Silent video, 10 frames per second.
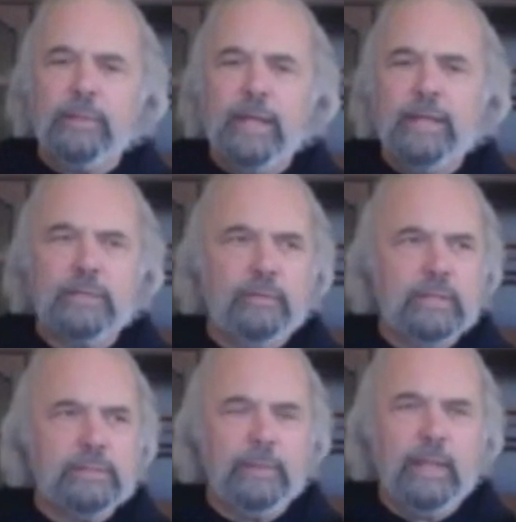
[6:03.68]
place
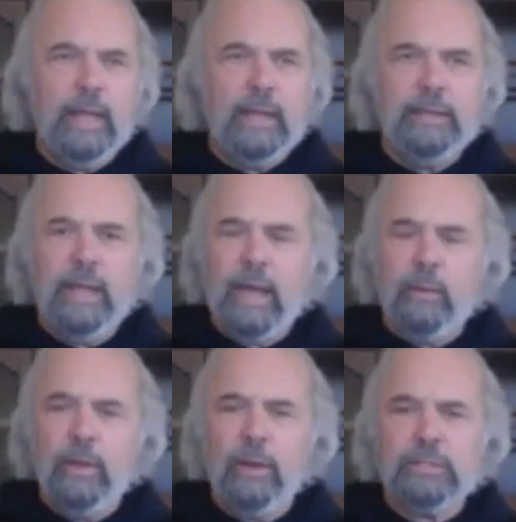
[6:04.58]
on this planet and
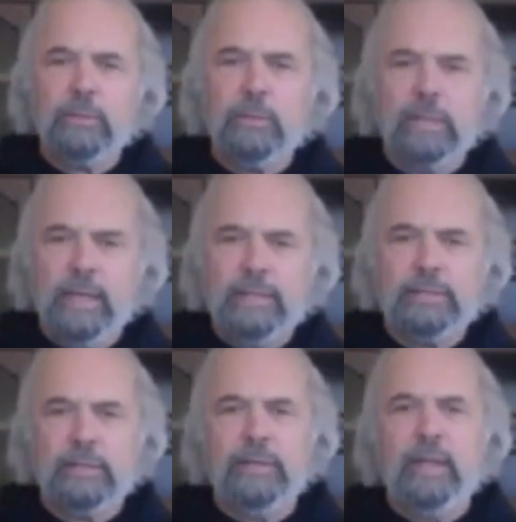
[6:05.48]
how we ought to relate
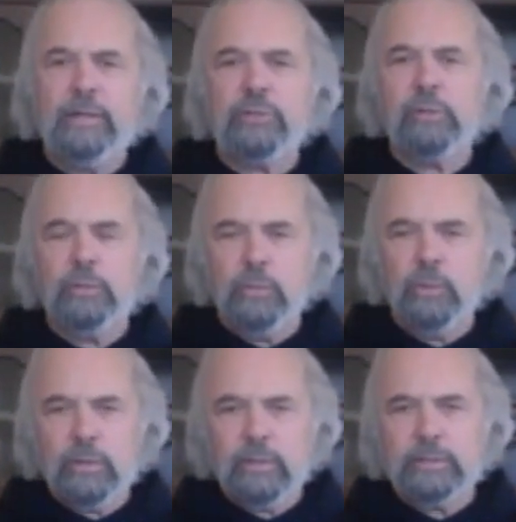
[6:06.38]
to the natural
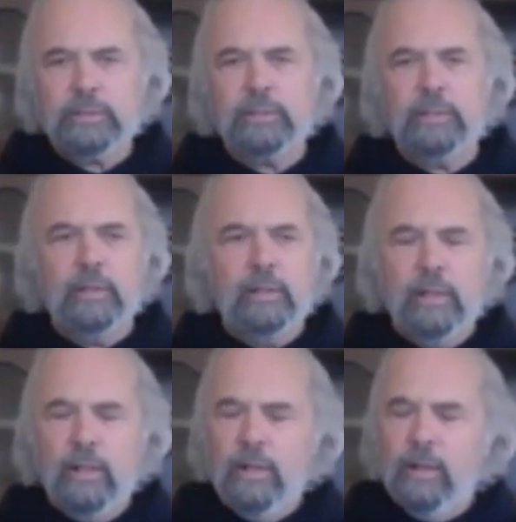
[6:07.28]
world.
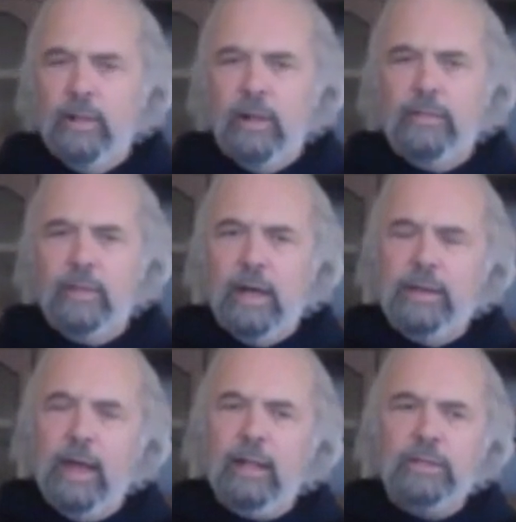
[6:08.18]
A
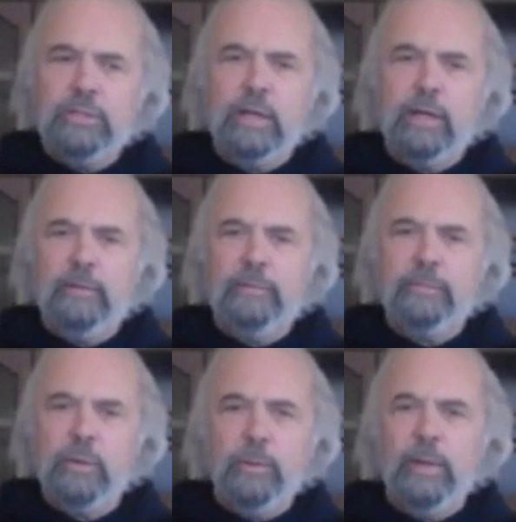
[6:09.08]
knowledge of
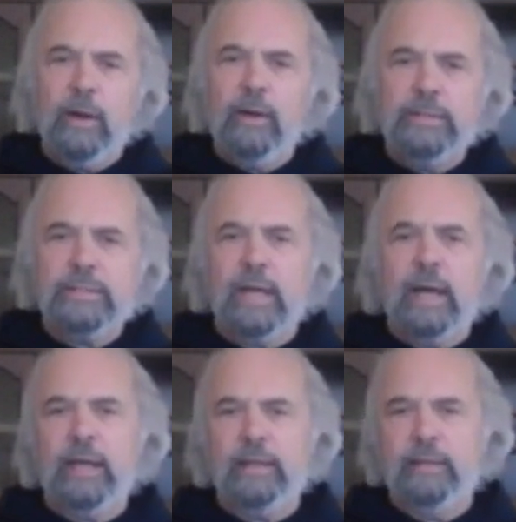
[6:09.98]
who we are
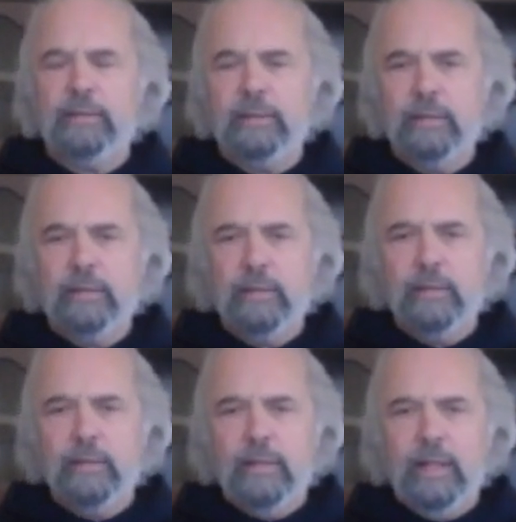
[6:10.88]
inside
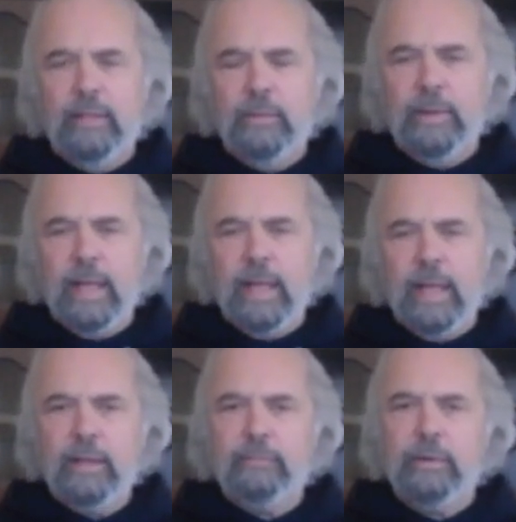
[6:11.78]
and the
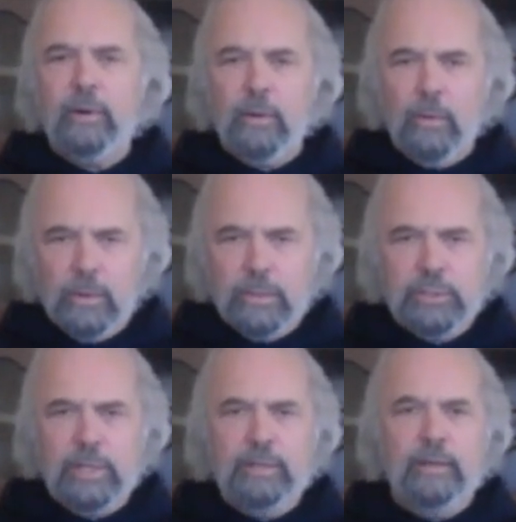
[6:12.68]
reality of our origin.